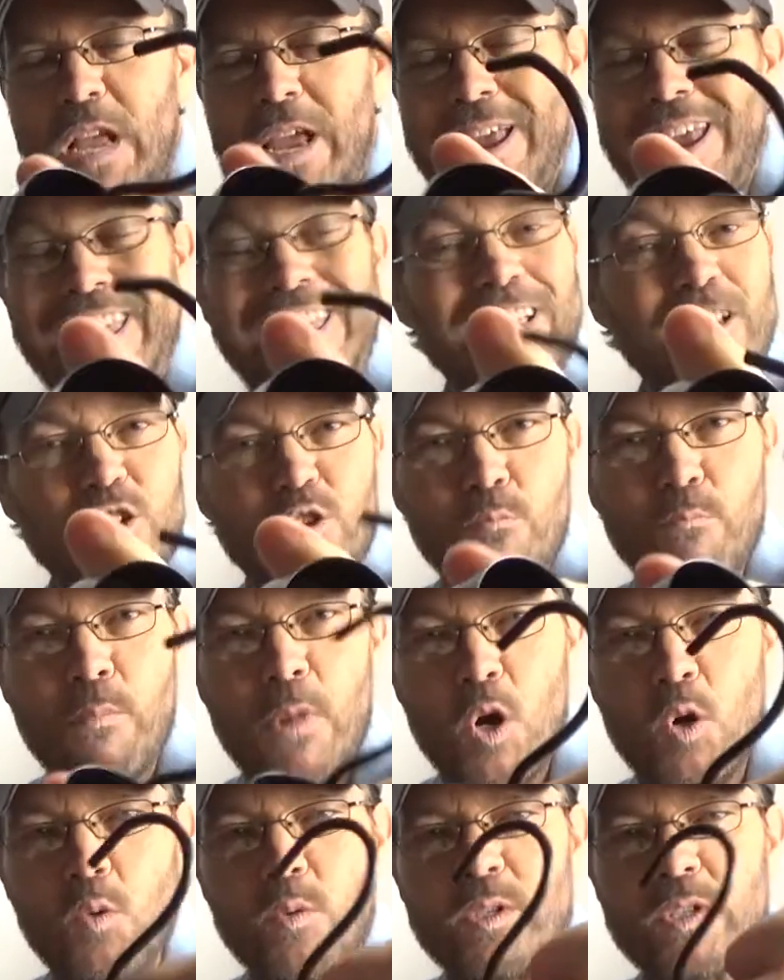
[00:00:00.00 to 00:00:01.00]
ant
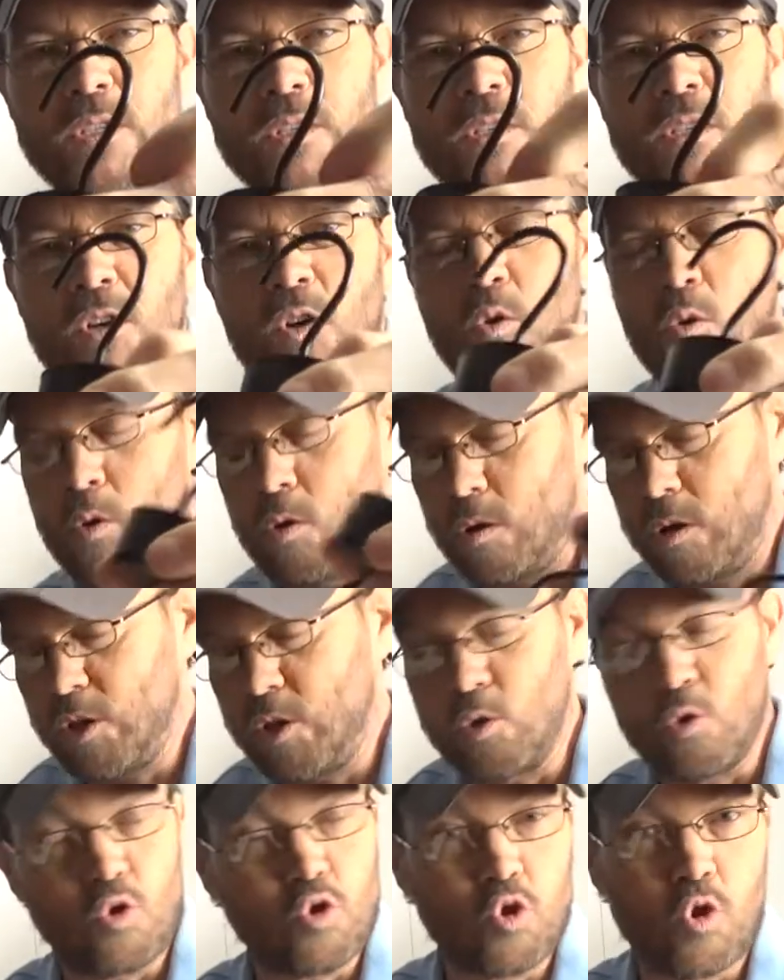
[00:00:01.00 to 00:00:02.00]
moat or a
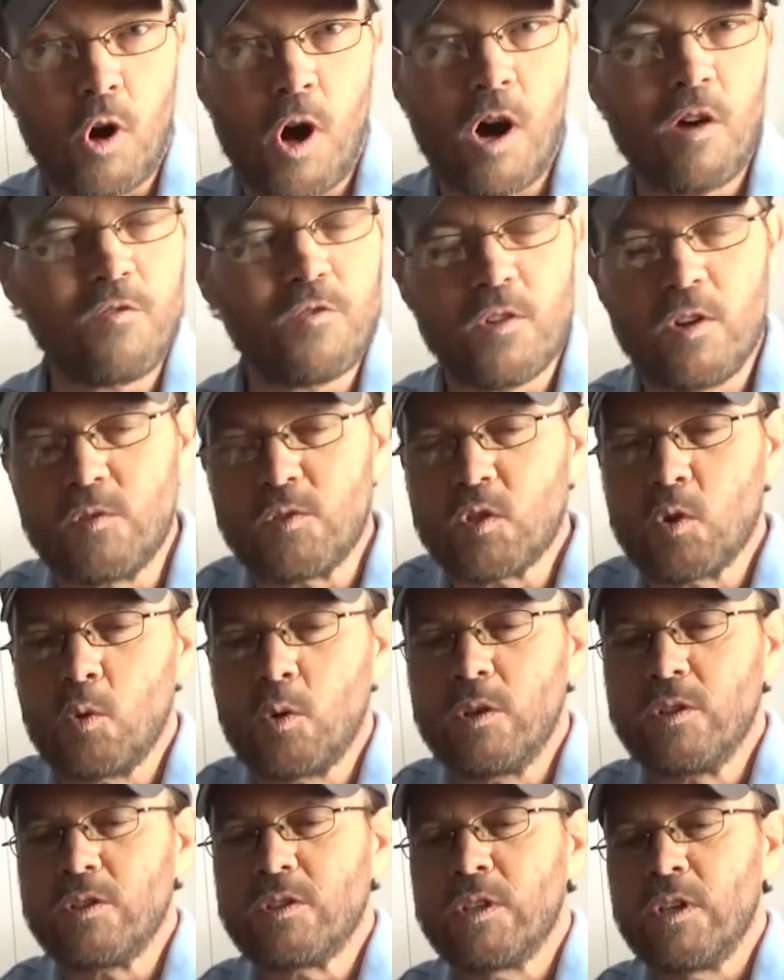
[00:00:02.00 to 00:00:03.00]
little trough of
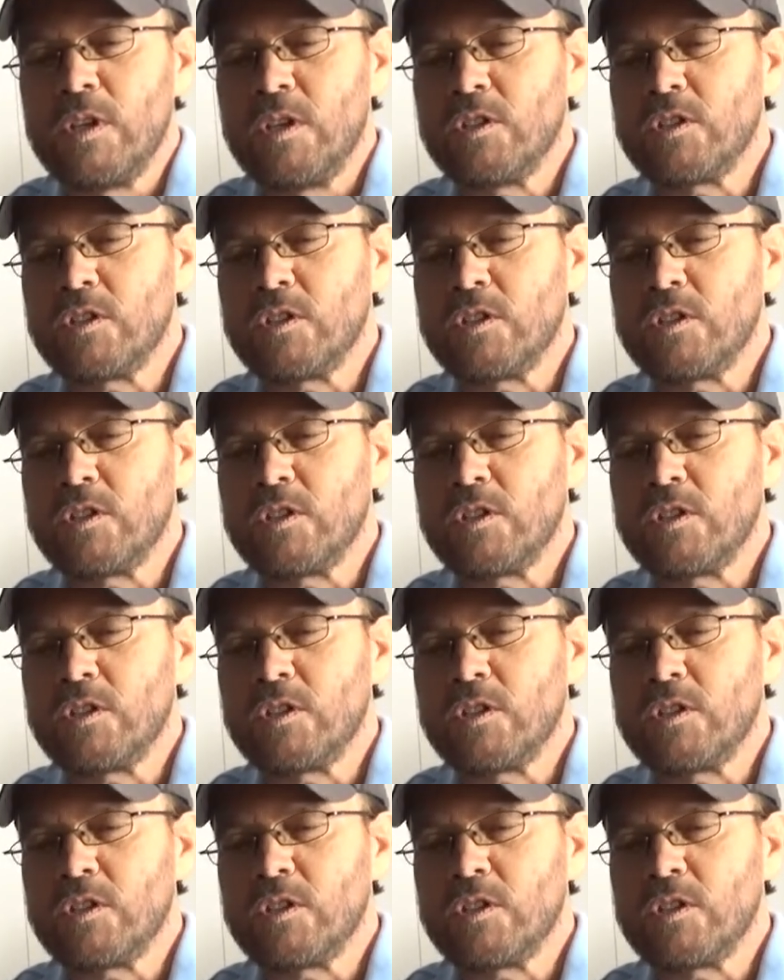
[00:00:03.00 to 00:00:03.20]
sorts.